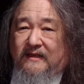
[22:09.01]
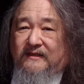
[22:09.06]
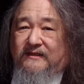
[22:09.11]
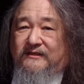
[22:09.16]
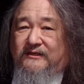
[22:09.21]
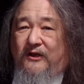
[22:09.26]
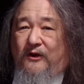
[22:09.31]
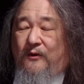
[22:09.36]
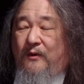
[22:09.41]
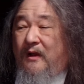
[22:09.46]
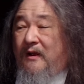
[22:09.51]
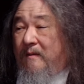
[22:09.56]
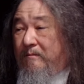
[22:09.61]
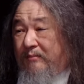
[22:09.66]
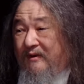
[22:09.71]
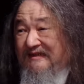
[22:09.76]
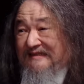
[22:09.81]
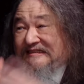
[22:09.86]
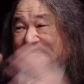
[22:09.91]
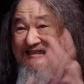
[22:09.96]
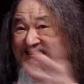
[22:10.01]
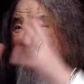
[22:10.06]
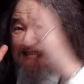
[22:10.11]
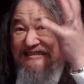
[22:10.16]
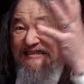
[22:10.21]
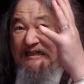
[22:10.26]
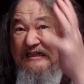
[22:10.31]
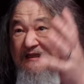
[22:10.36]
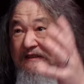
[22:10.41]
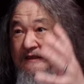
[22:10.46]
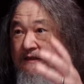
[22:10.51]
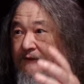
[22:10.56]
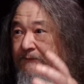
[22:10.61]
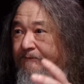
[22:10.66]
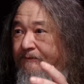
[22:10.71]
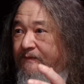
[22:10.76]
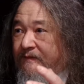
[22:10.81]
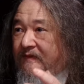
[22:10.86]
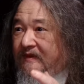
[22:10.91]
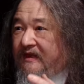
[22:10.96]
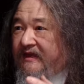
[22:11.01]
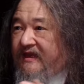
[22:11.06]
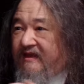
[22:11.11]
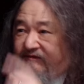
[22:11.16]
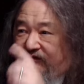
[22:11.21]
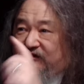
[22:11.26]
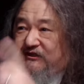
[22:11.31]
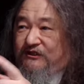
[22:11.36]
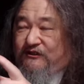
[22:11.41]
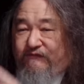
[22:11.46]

So, but still, even